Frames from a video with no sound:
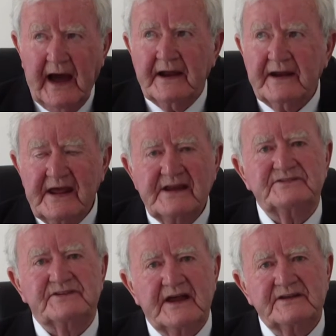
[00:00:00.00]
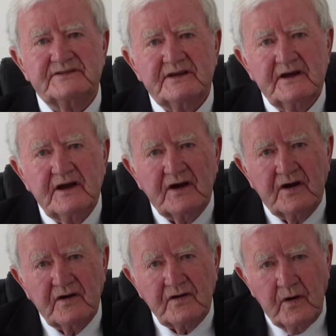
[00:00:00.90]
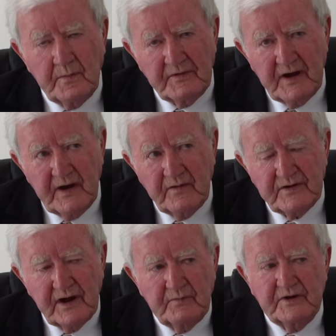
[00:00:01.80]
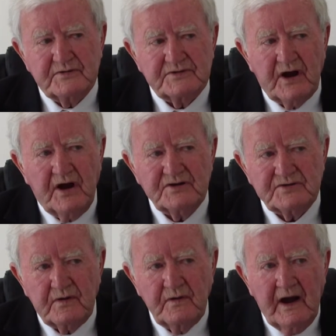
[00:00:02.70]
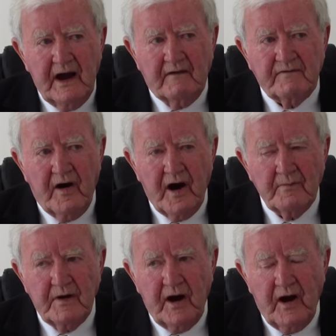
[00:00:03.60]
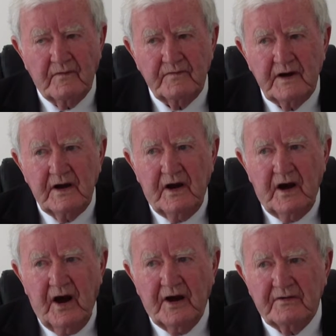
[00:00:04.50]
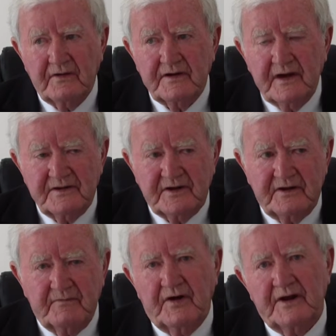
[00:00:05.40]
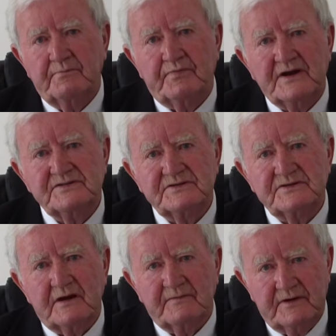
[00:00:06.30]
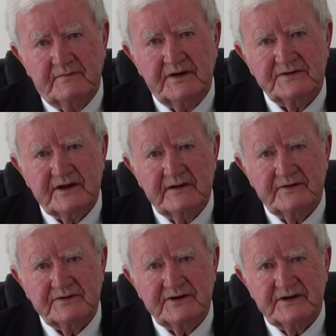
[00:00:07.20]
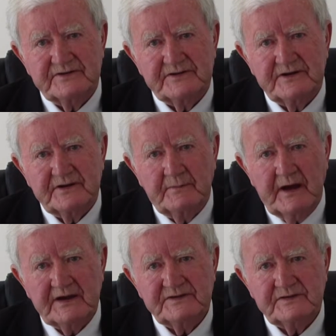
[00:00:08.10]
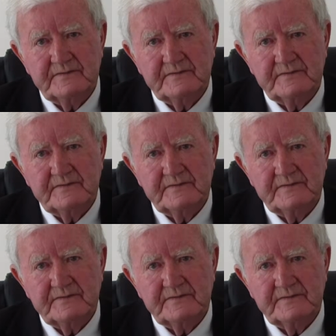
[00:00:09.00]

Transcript: and incense come around, which was also a form of honouring the divine presence of our divine Saviour Jesus in the Mass.